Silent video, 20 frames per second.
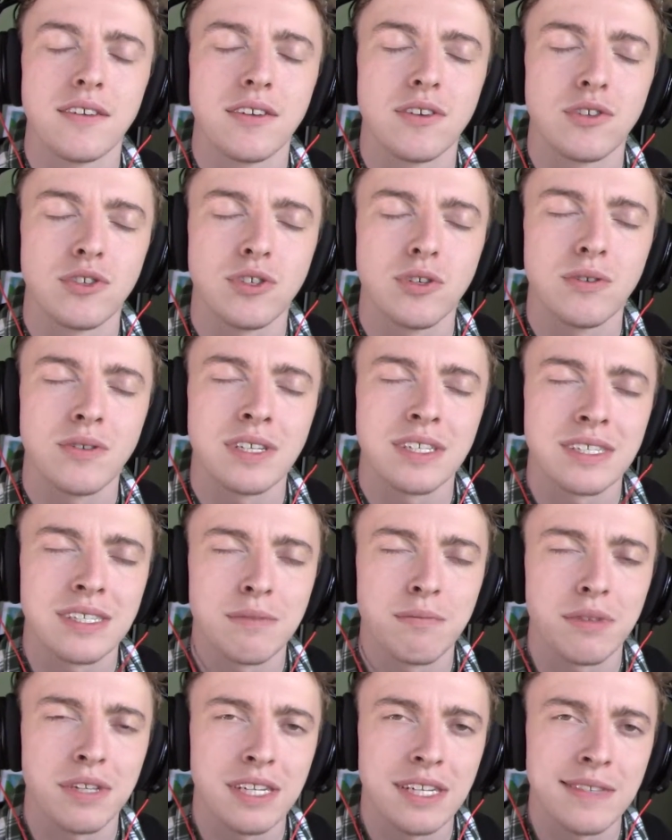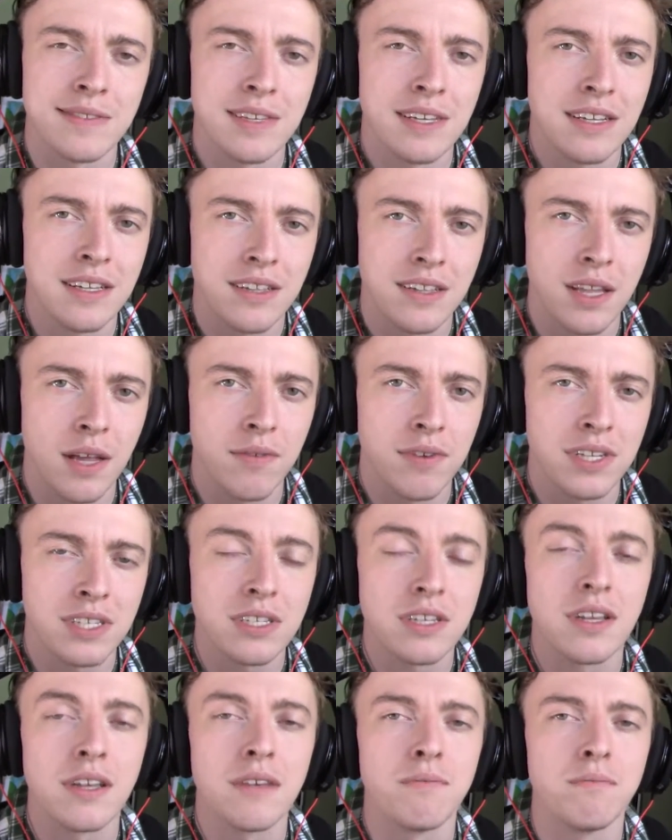Shooting is simple and easy. Love it.
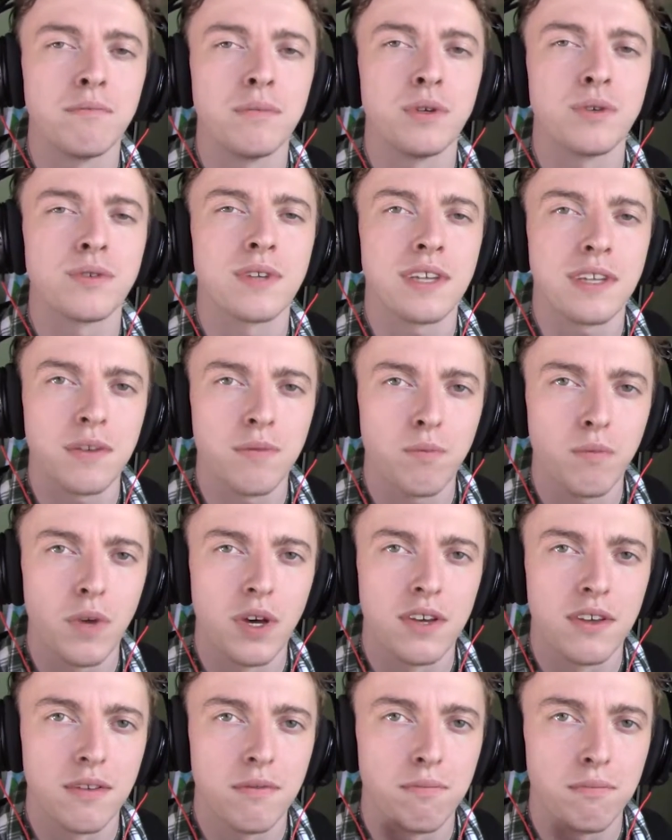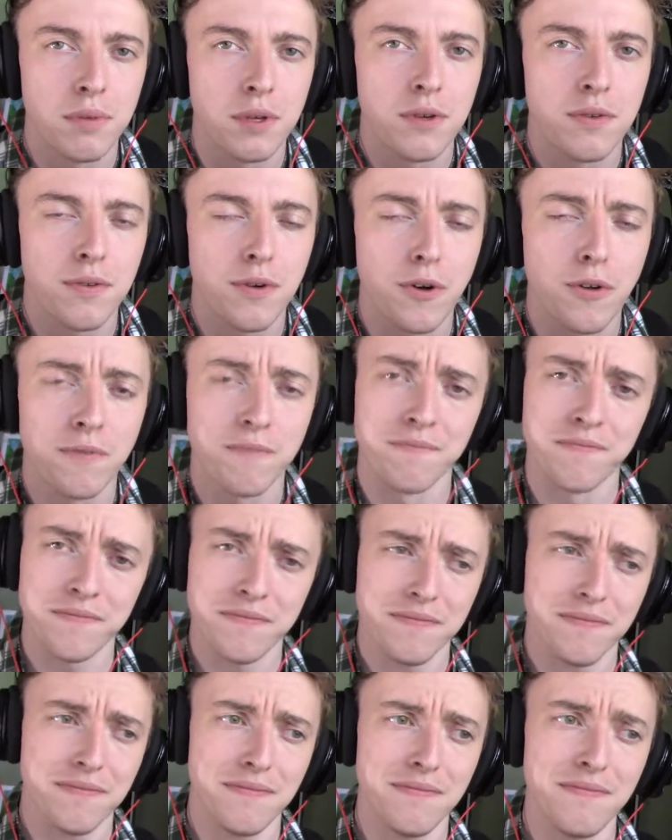Music, beautiful.
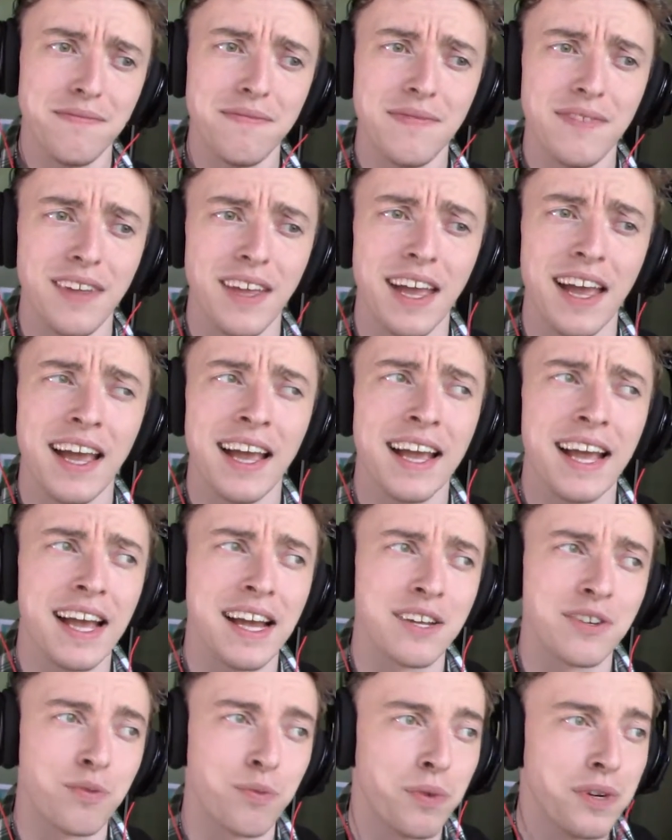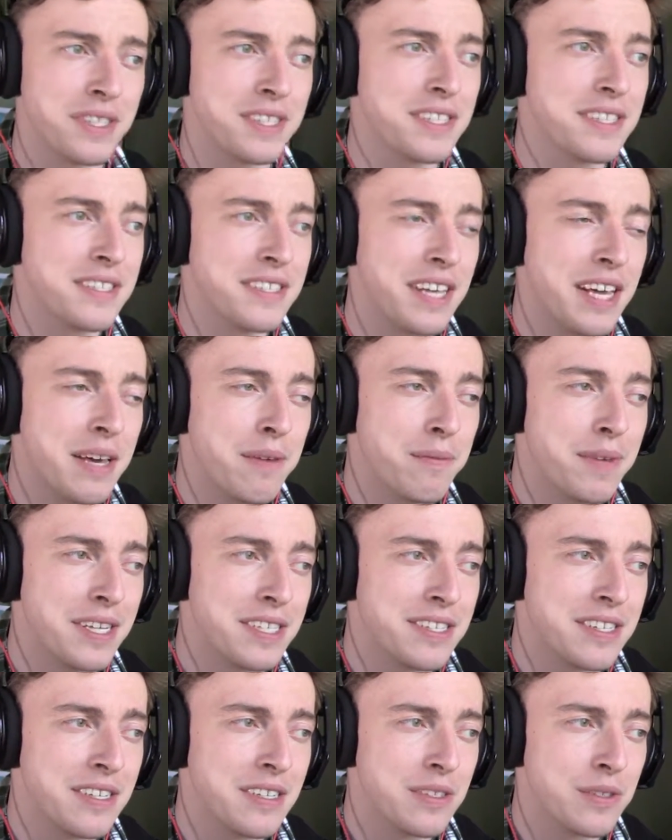And once this game
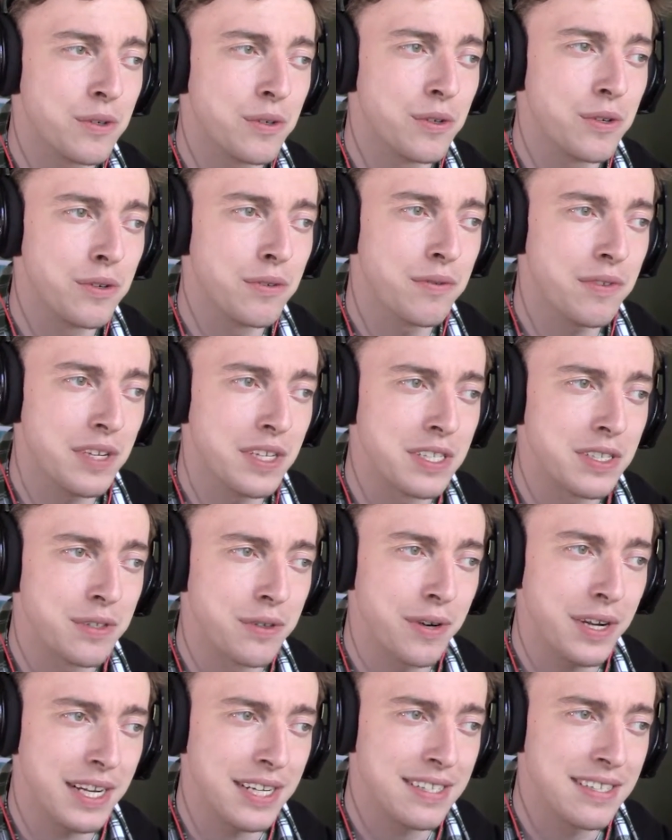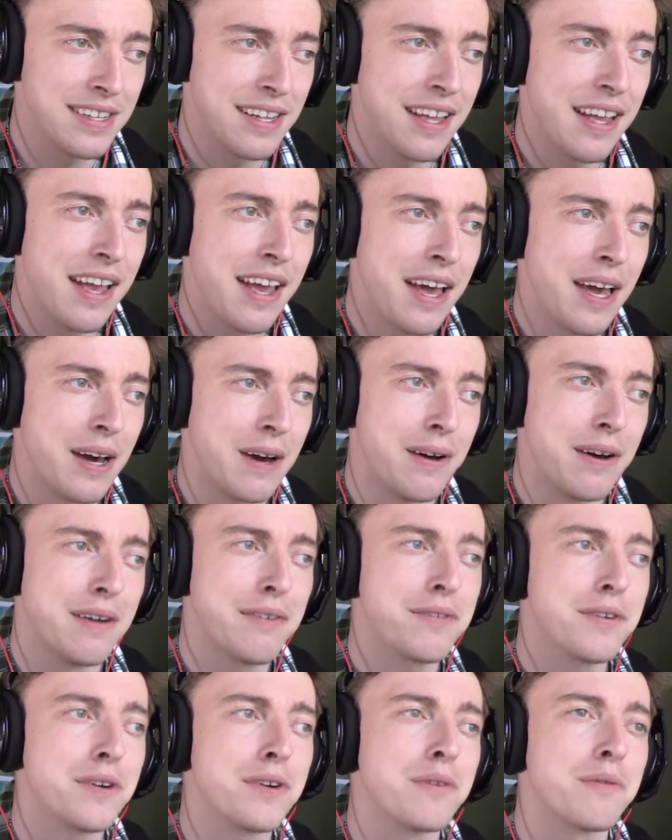gets in its groove, it's great.
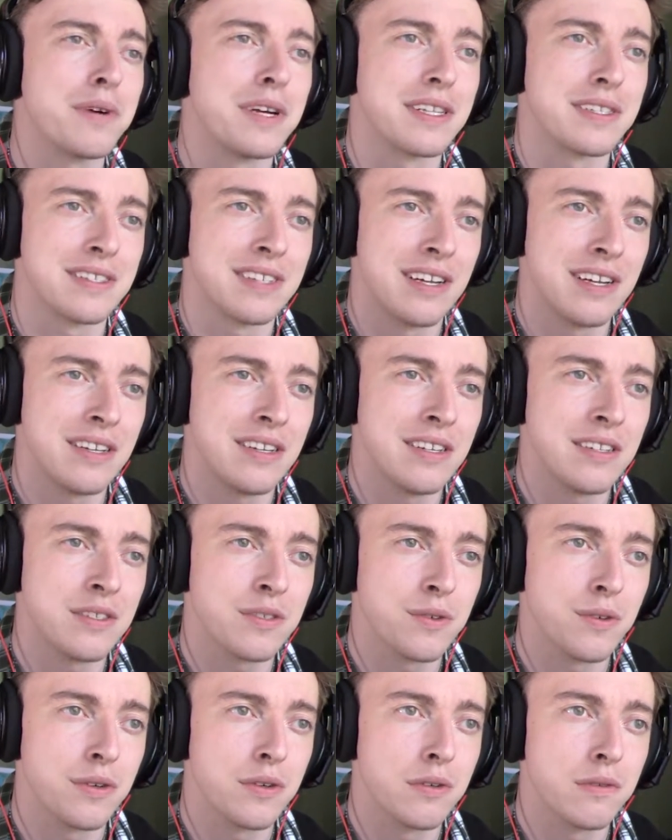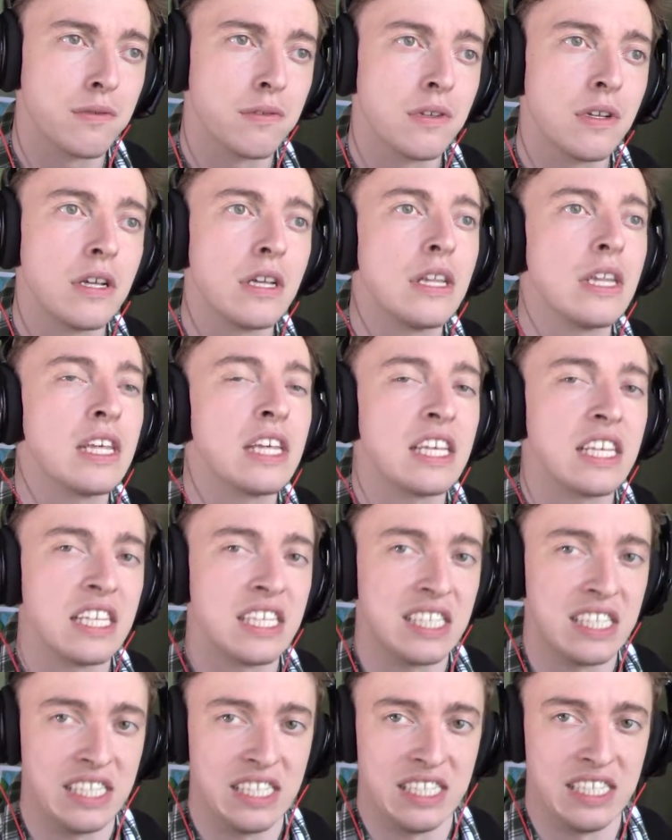However, when it's not in its groove,
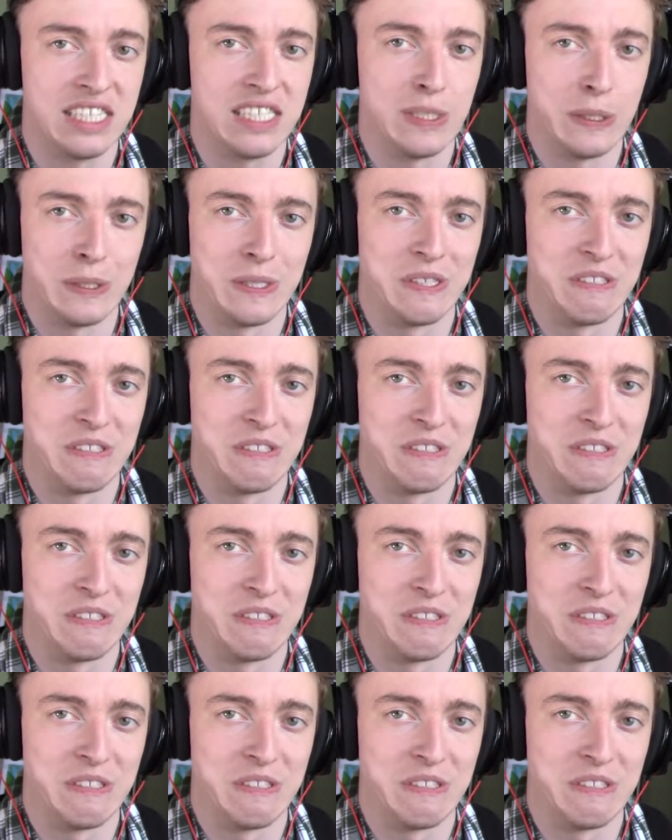so